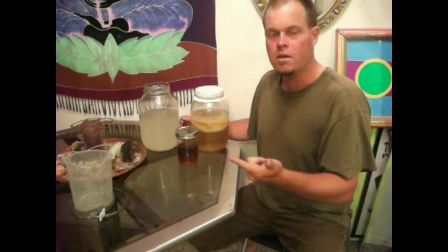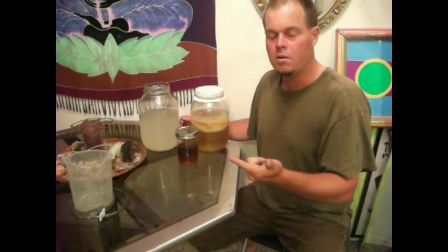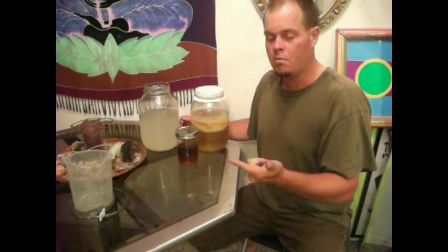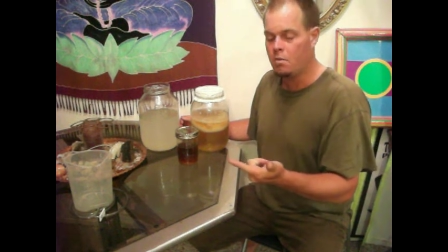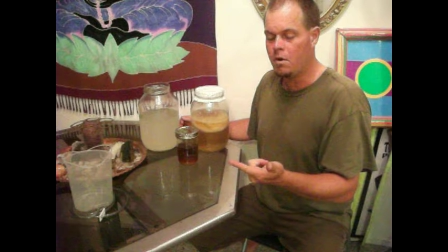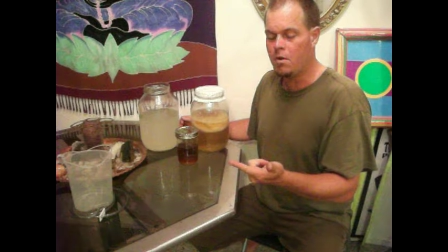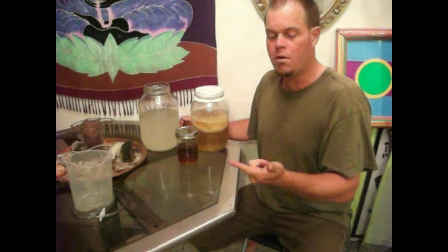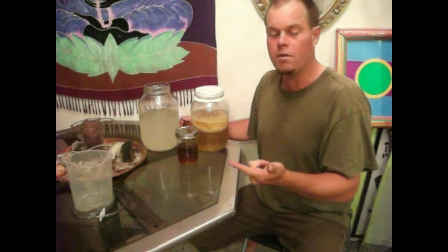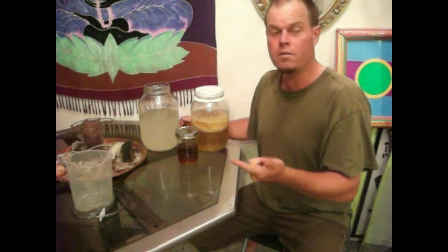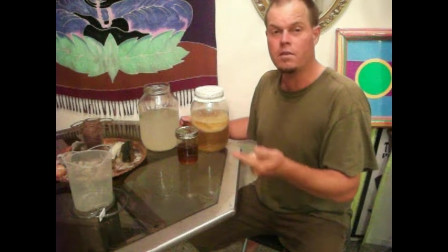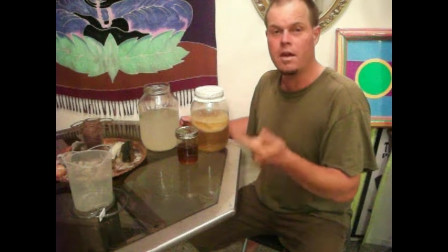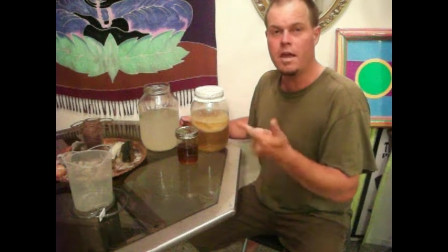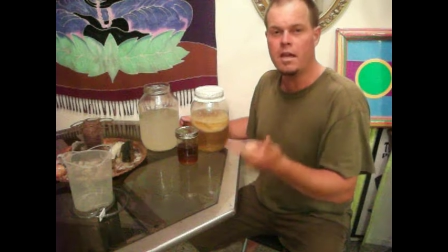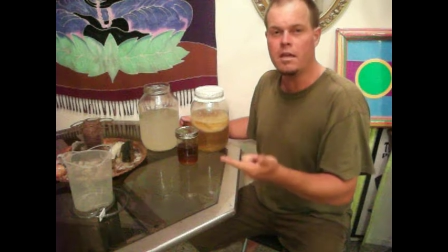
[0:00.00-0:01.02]
where
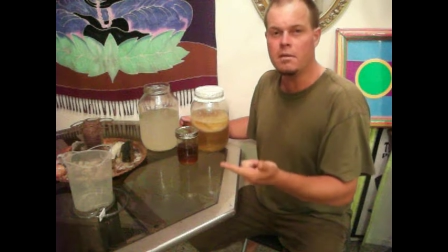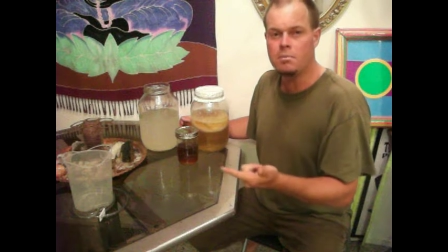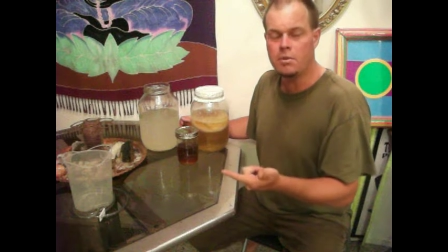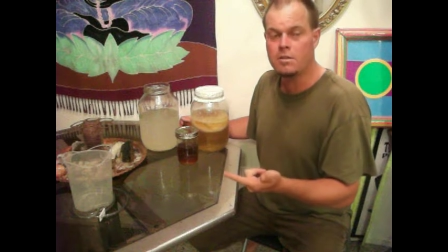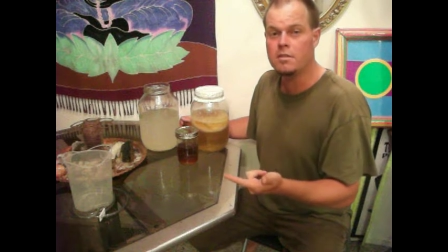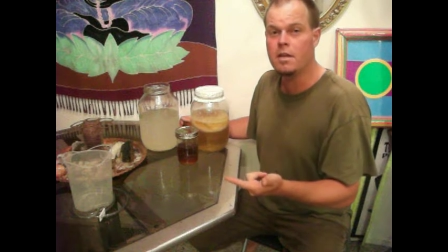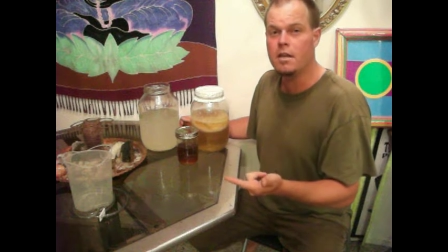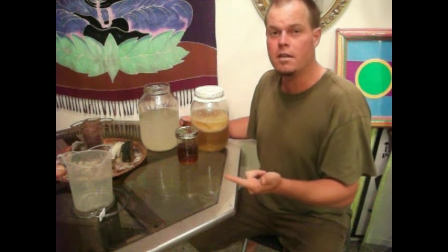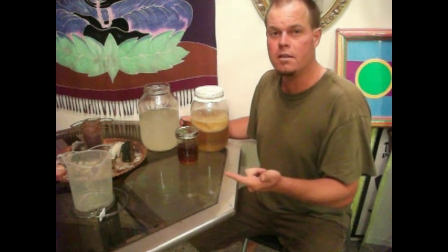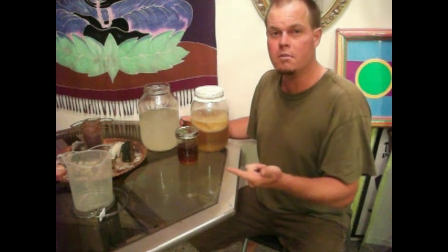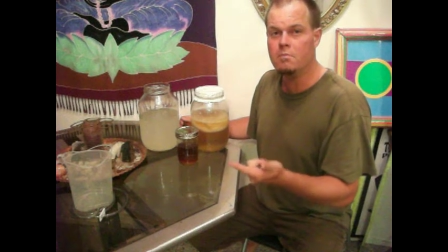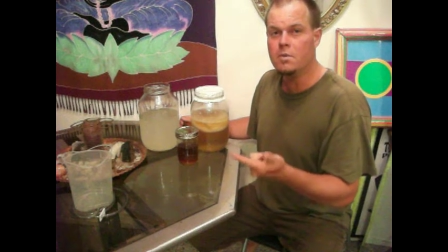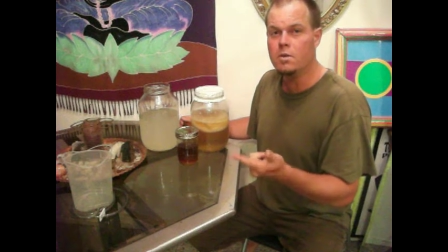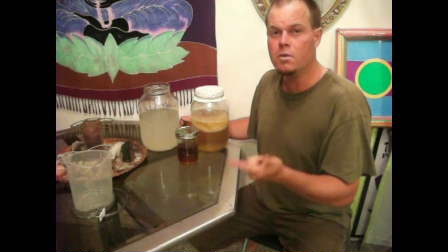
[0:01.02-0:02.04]
over 80% of the
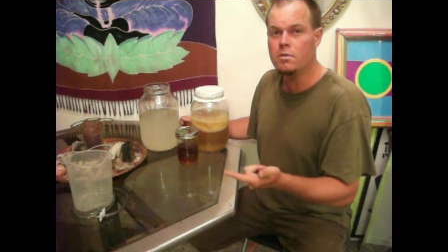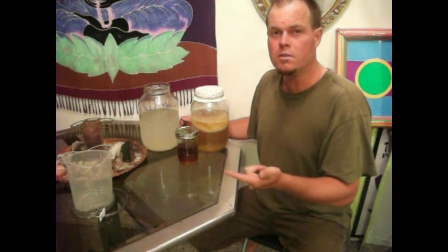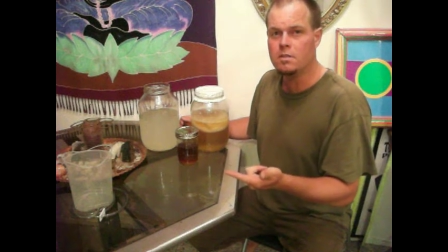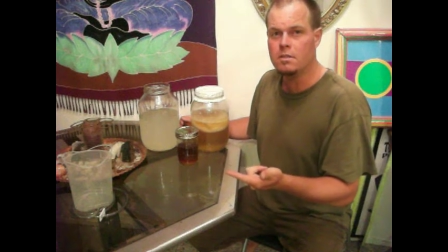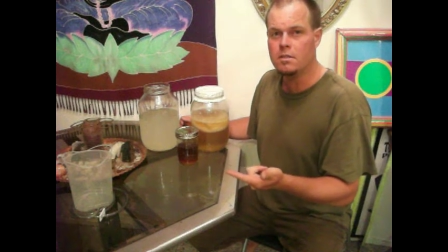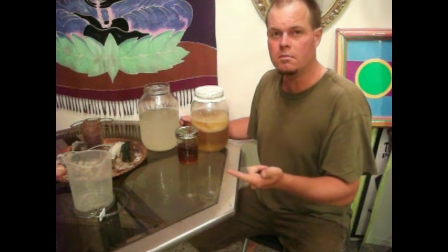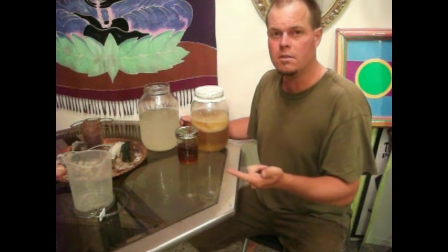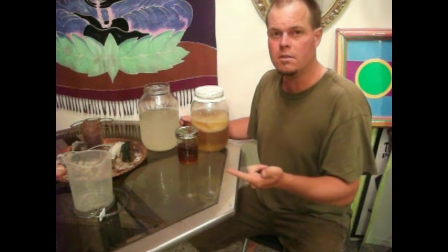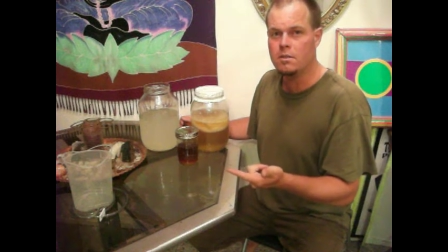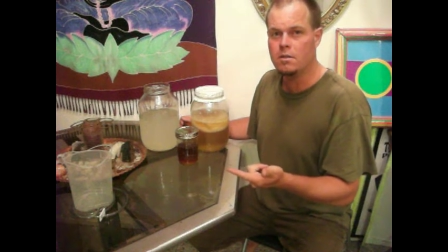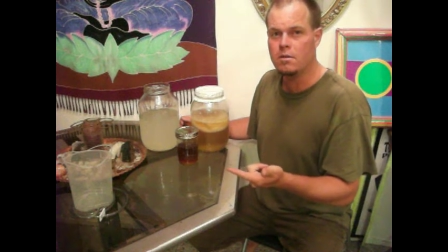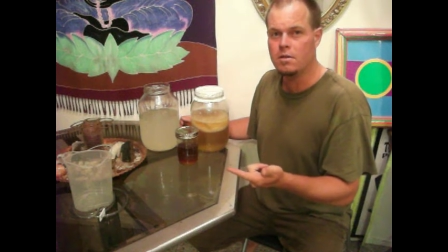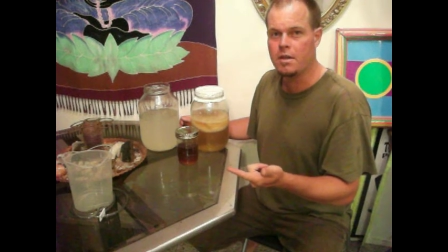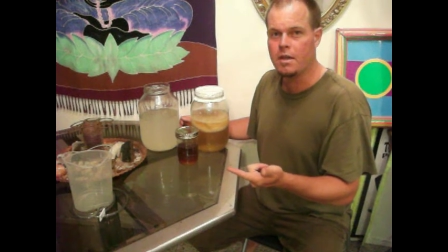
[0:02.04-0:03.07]
immune system is
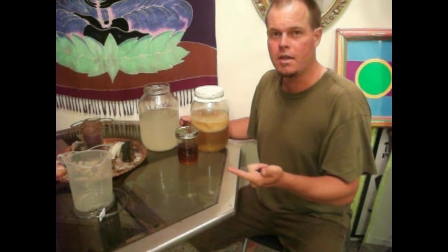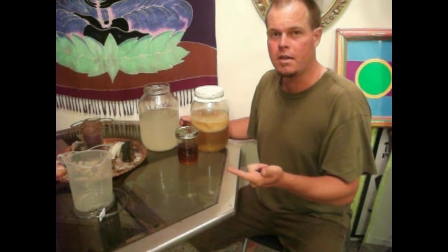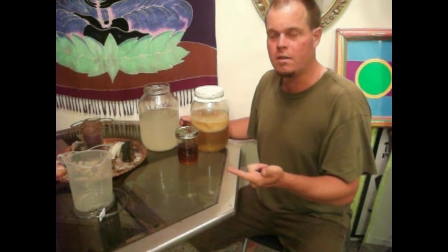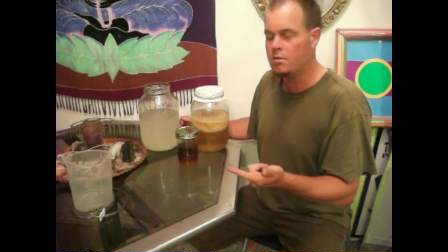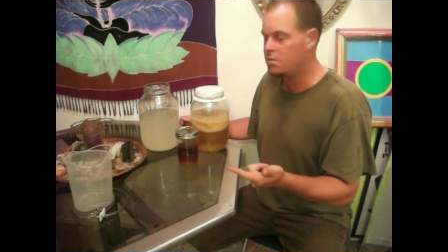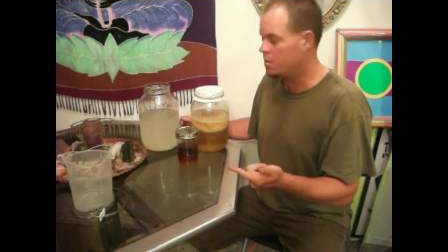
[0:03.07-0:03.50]
located.